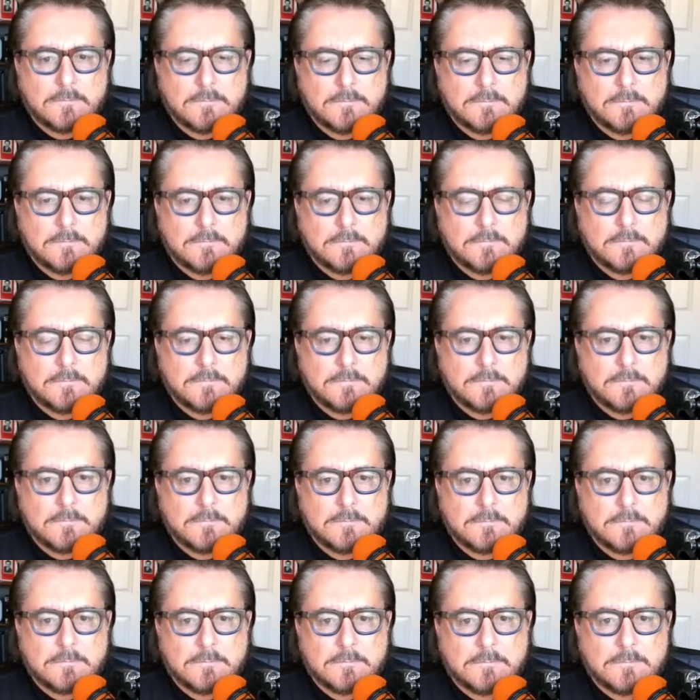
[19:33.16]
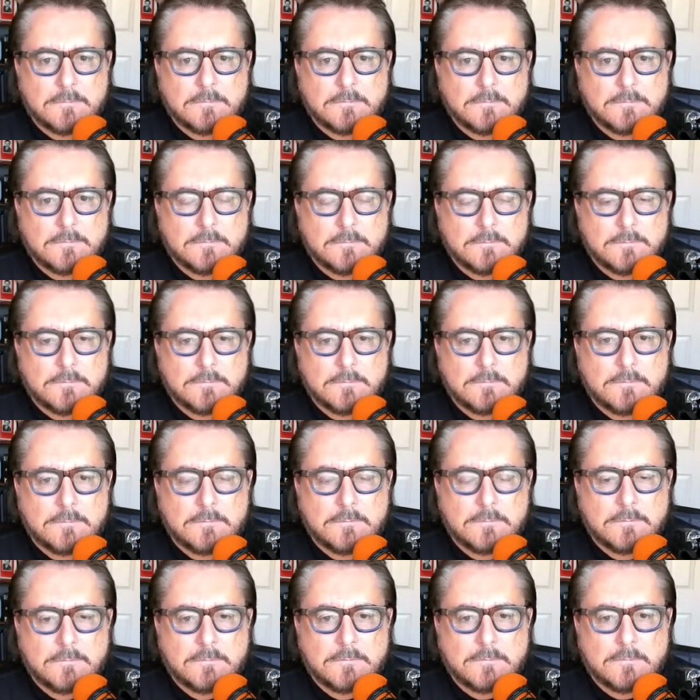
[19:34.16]

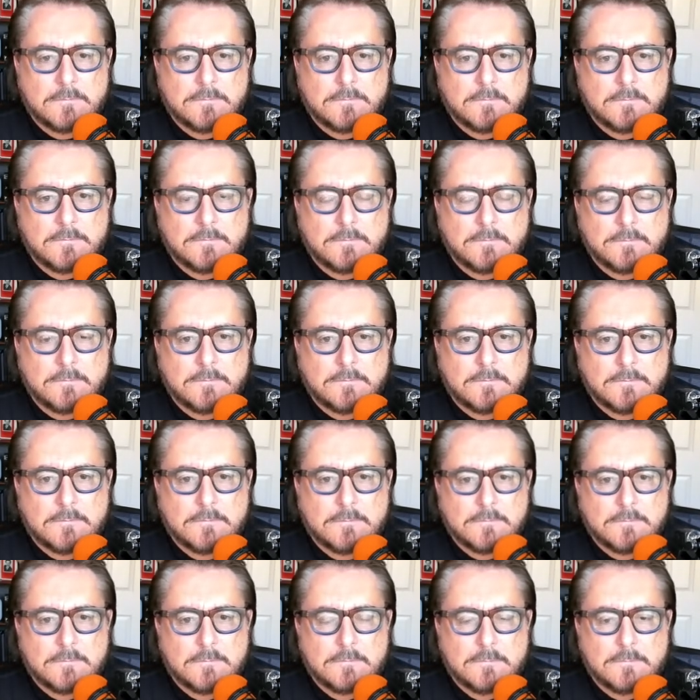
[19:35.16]
This person isn't speaking.